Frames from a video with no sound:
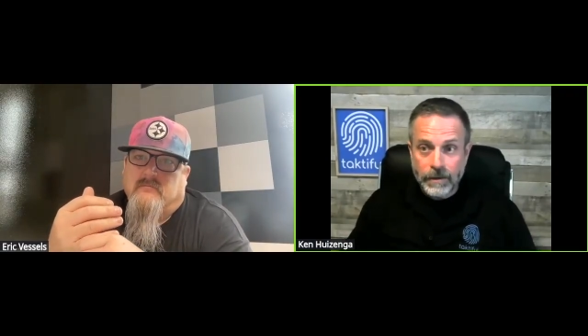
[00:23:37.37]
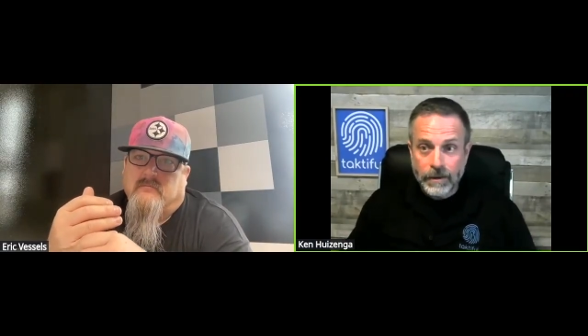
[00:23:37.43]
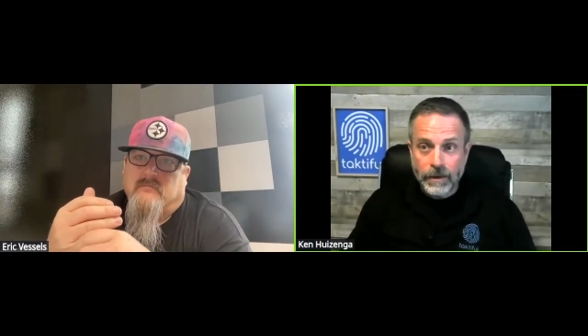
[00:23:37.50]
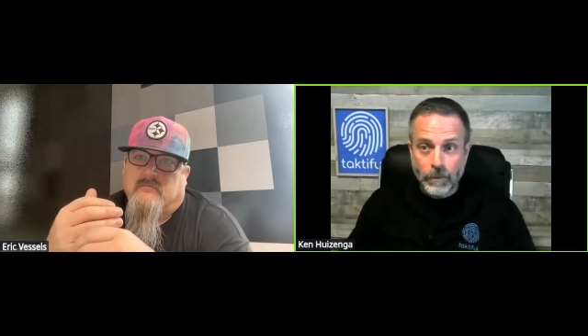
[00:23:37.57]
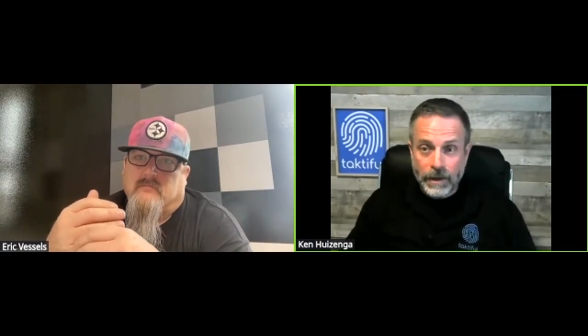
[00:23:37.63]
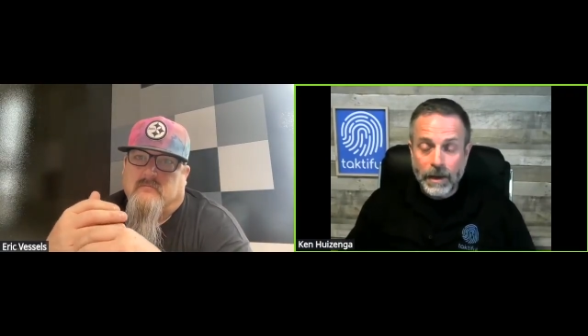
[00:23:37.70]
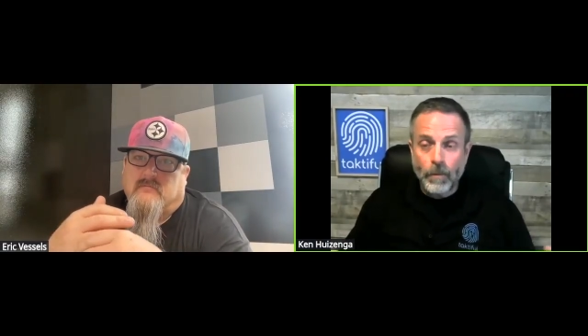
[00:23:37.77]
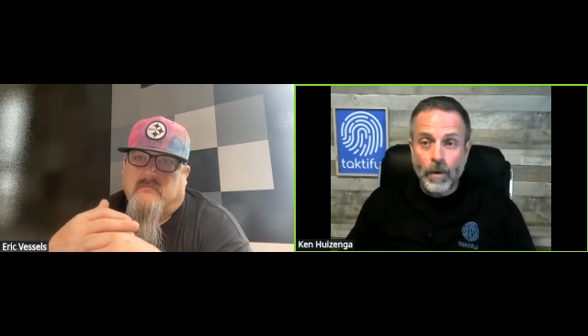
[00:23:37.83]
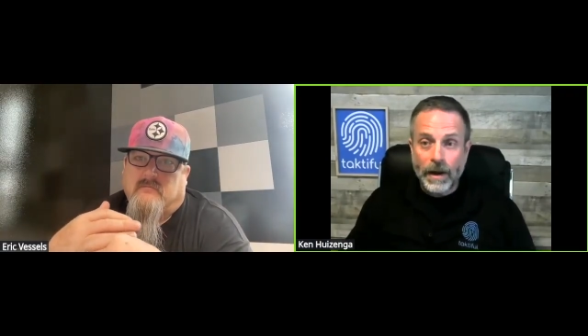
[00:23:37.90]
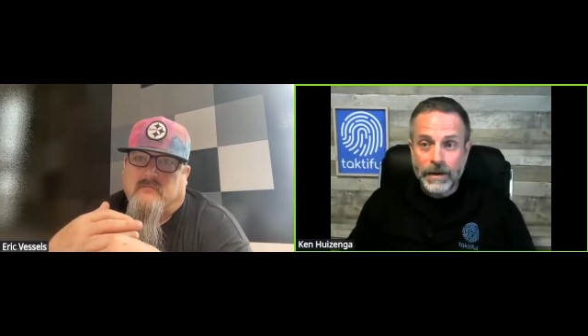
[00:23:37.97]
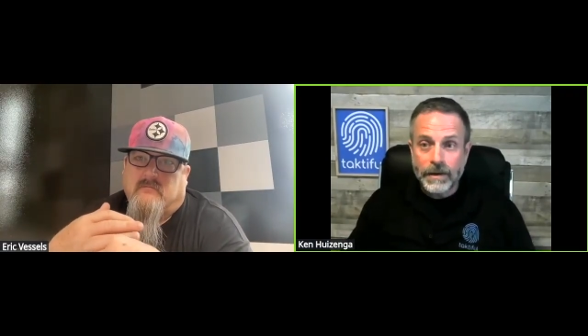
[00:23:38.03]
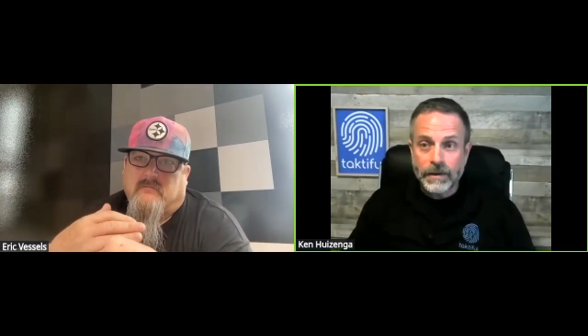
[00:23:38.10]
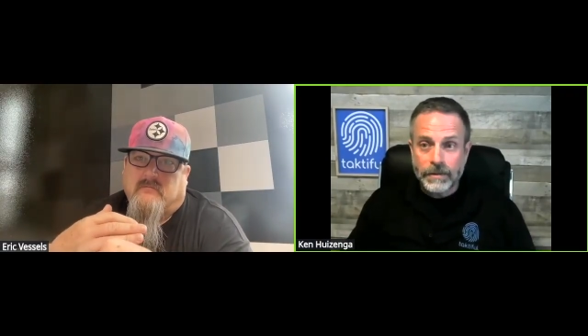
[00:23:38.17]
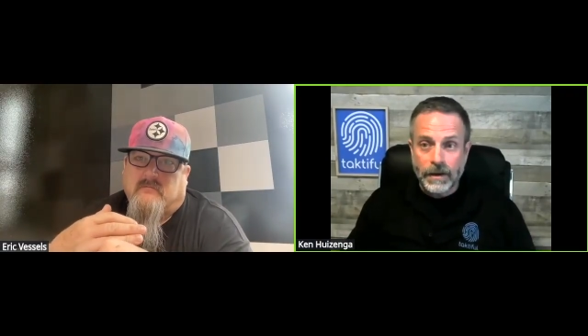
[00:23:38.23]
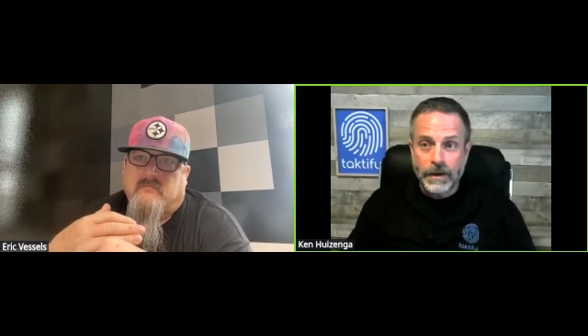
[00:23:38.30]
And when they
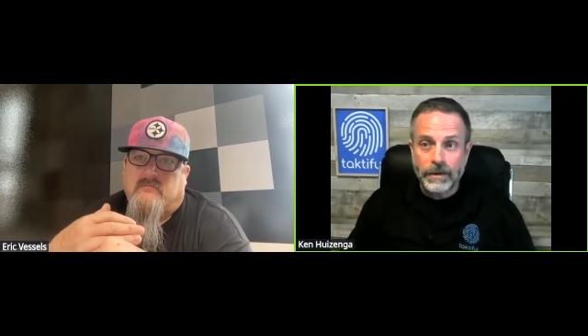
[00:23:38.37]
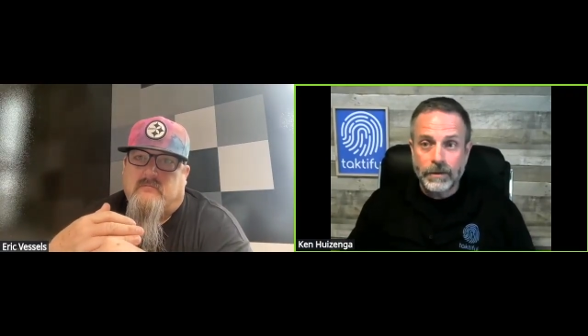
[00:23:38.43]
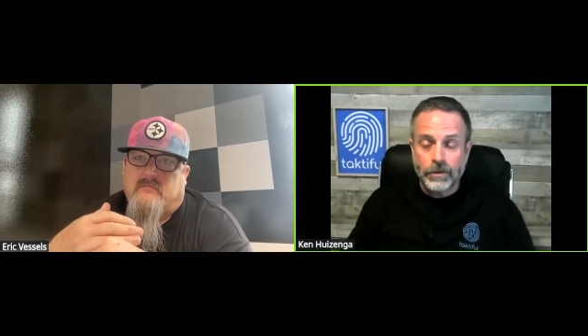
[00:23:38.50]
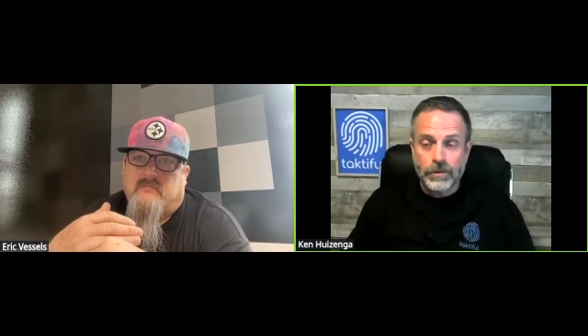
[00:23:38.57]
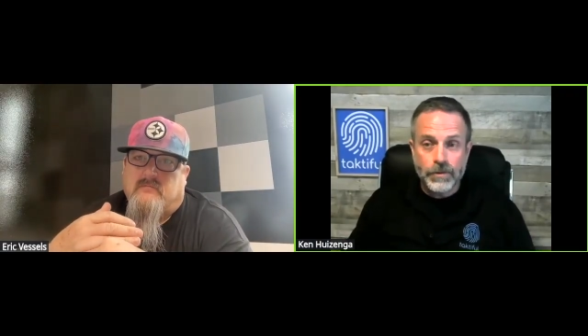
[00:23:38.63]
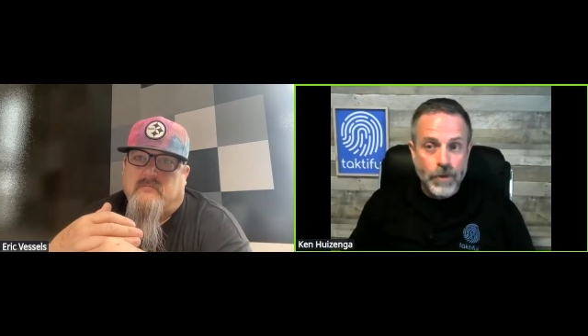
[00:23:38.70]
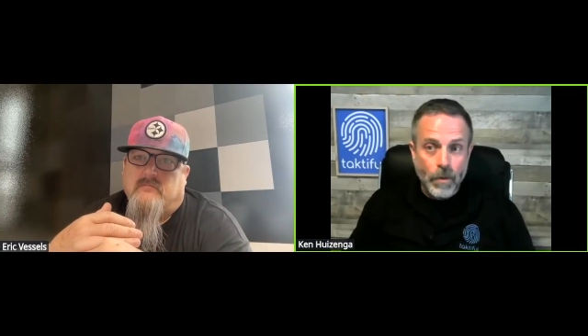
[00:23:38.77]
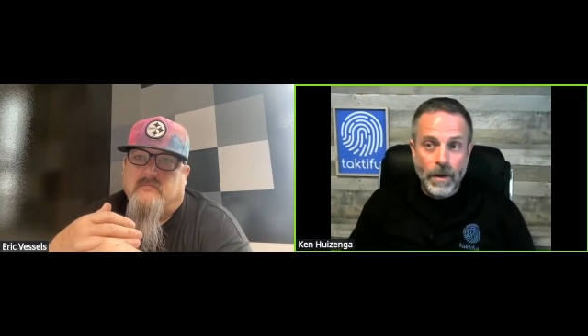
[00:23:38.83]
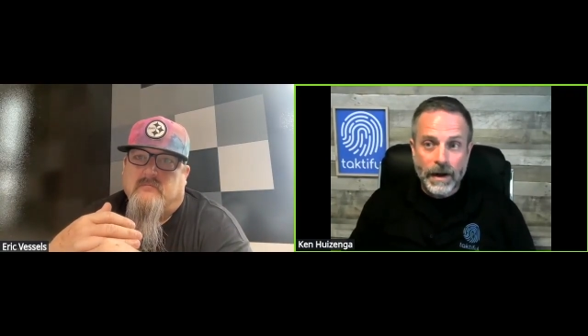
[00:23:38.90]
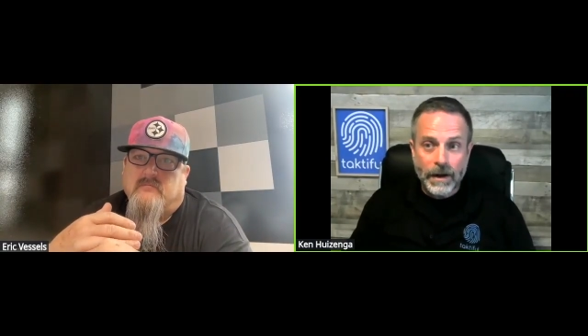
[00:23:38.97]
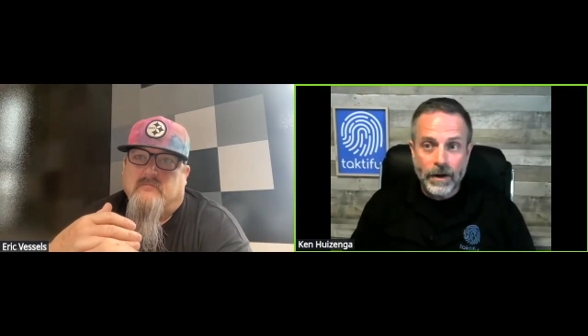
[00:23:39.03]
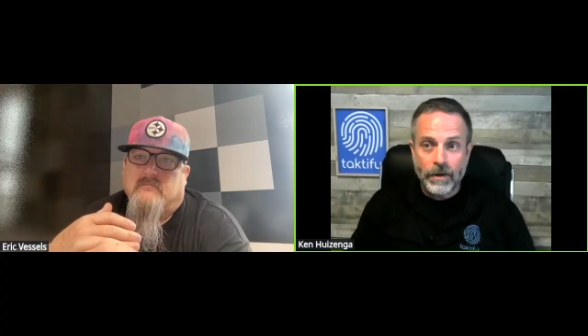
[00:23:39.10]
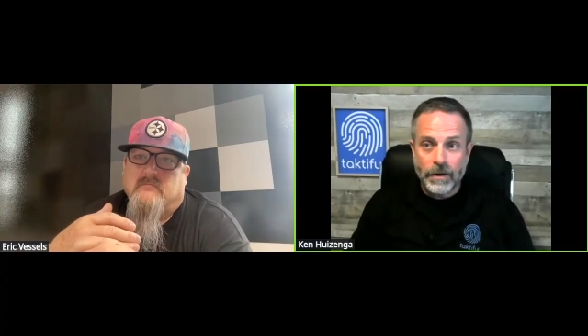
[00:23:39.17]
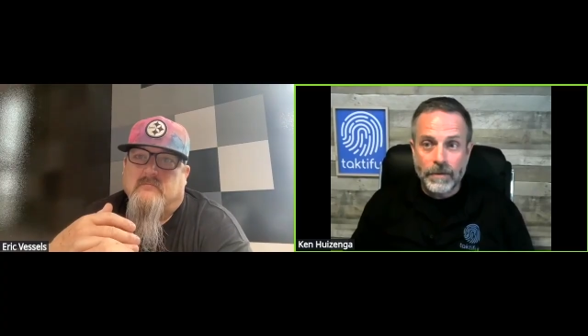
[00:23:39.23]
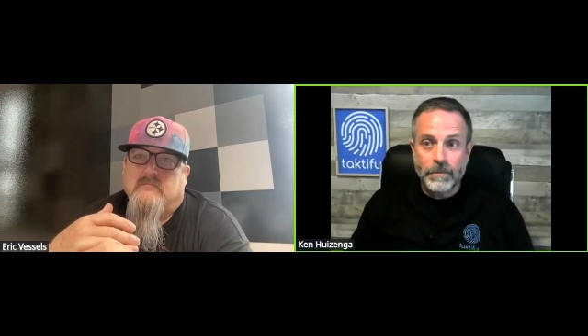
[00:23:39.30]
wind it tight, there's no
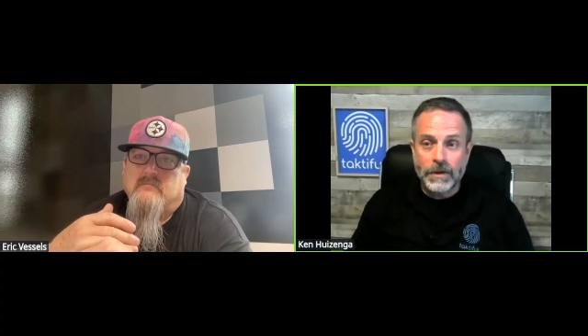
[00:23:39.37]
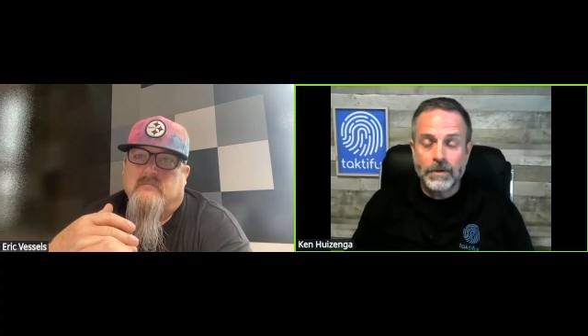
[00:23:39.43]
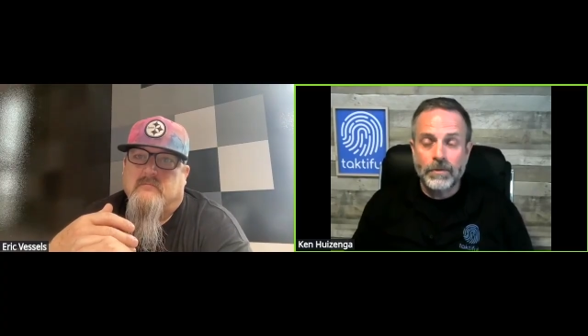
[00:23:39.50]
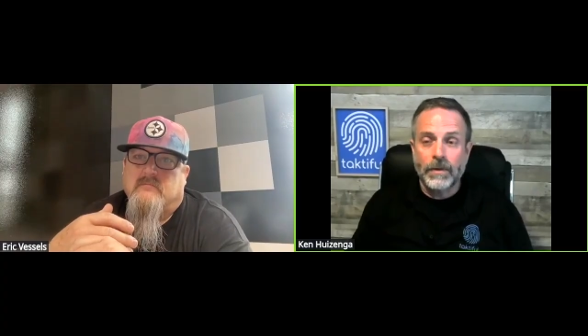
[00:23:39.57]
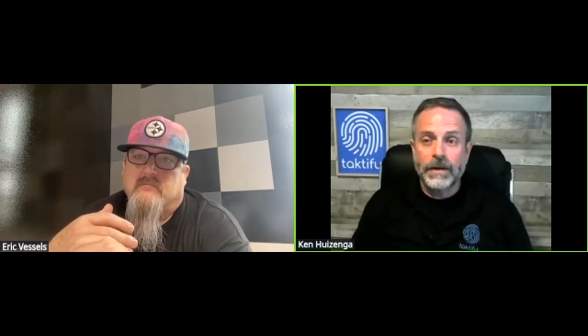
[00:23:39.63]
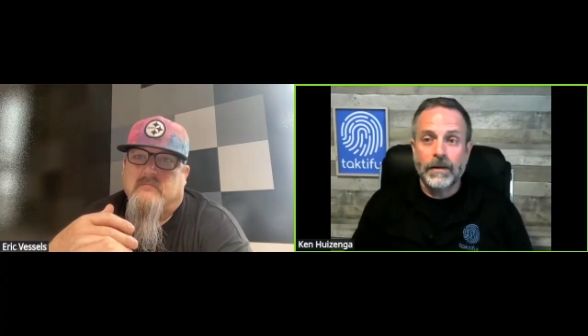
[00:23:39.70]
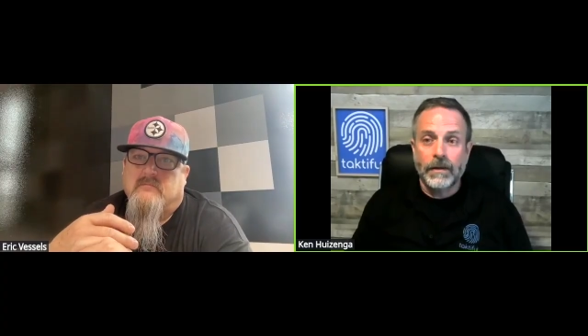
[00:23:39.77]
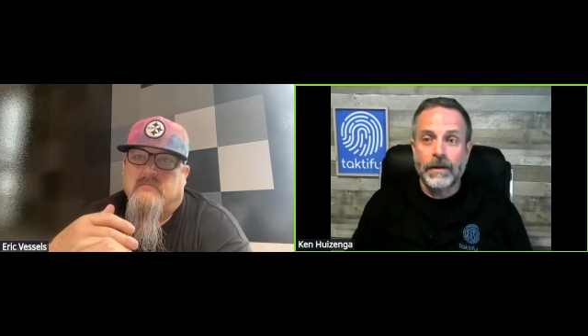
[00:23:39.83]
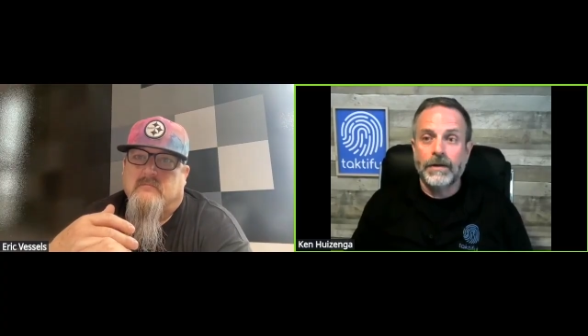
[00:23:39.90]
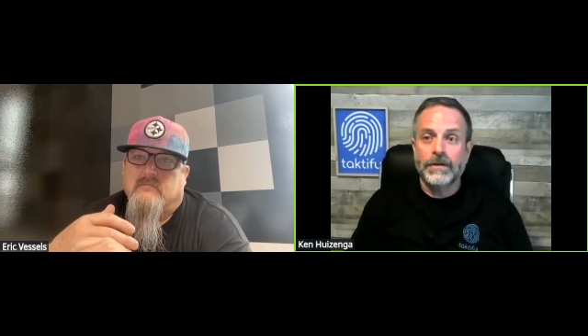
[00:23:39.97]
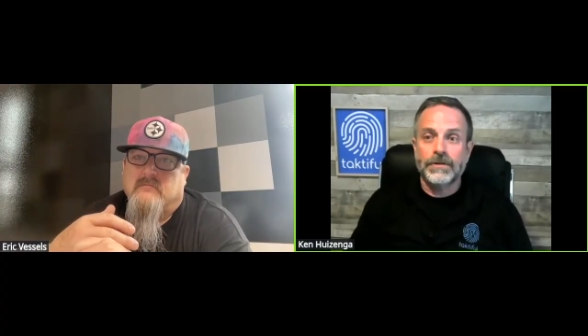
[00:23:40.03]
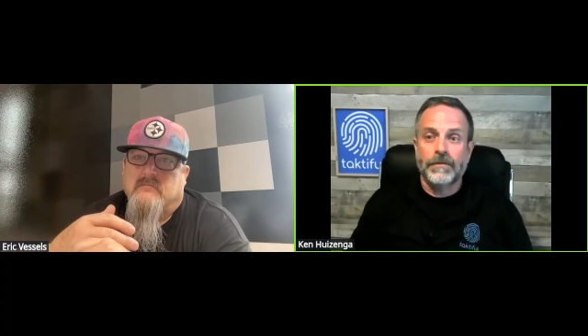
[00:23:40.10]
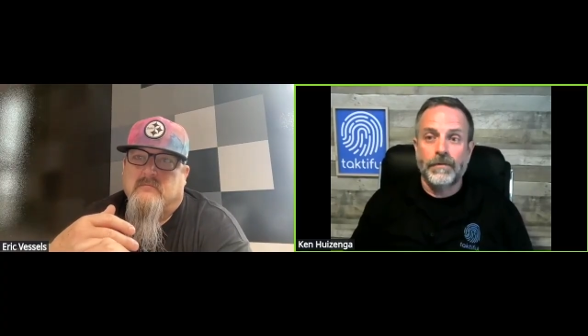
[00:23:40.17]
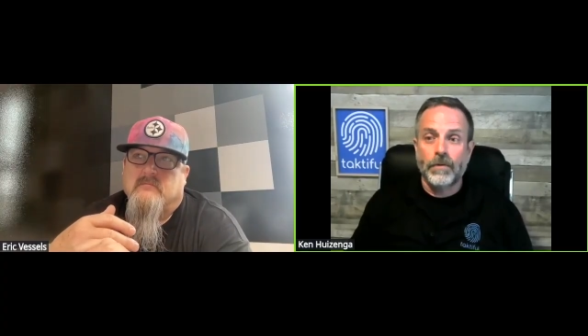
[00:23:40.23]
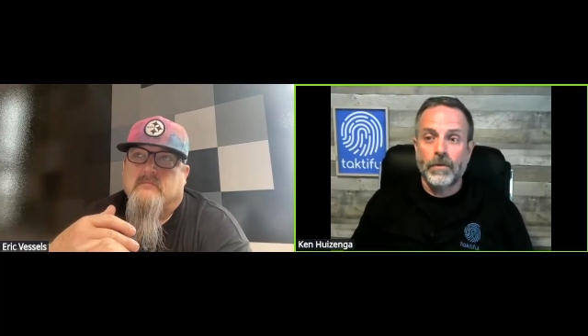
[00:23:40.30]
air in between the
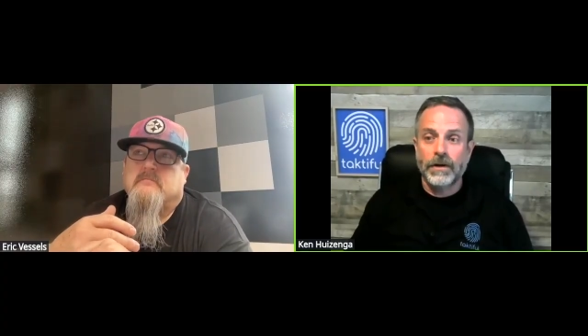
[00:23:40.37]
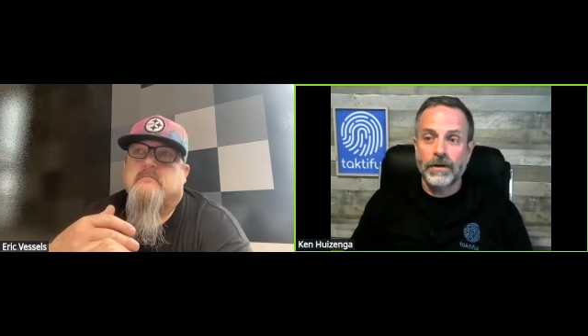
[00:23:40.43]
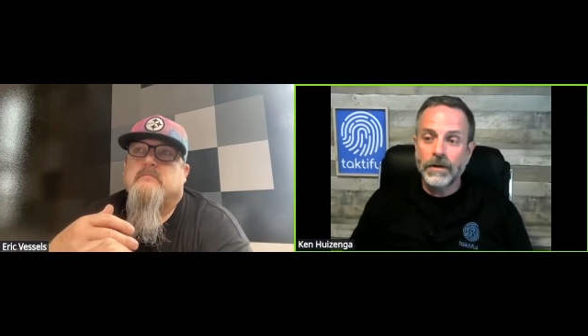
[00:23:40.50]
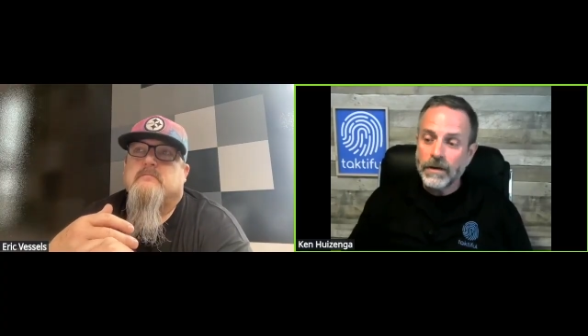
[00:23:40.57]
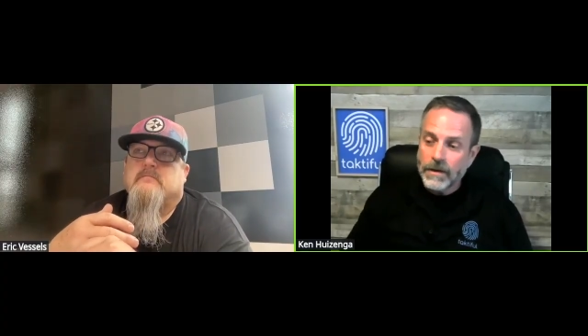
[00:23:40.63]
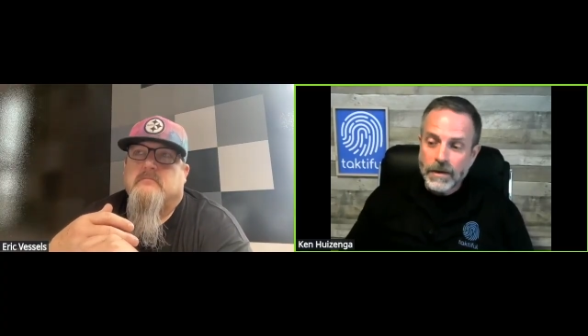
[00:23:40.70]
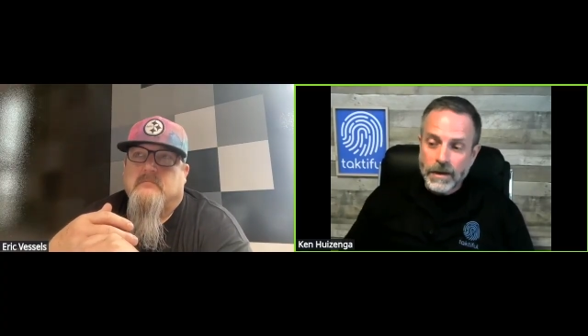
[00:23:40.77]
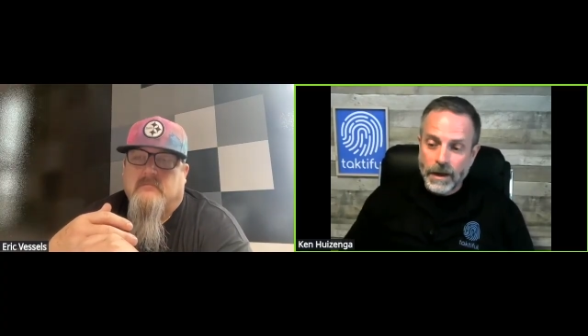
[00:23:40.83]
layers of foil.